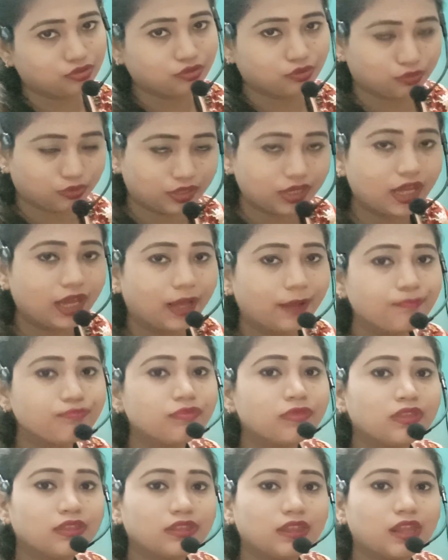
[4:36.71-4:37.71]
Okay,
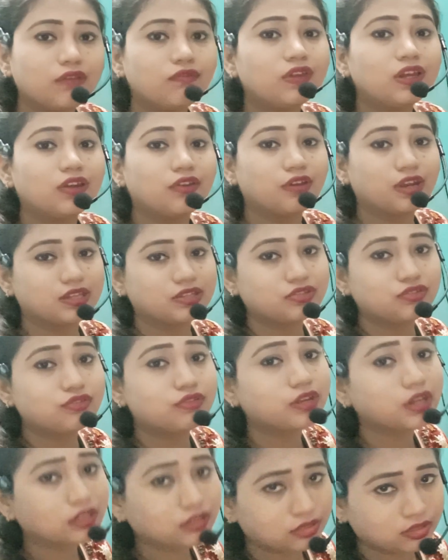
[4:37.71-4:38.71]
they will
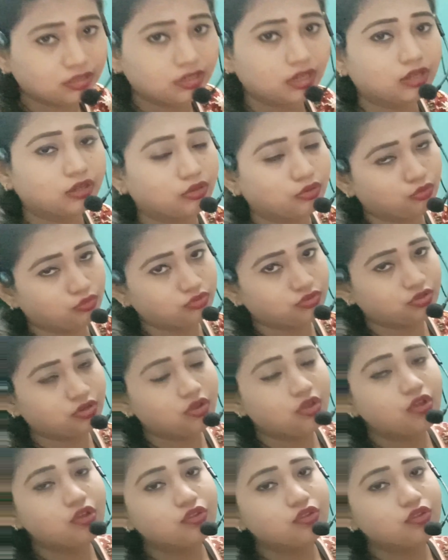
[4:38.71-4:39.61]
restrict the growth.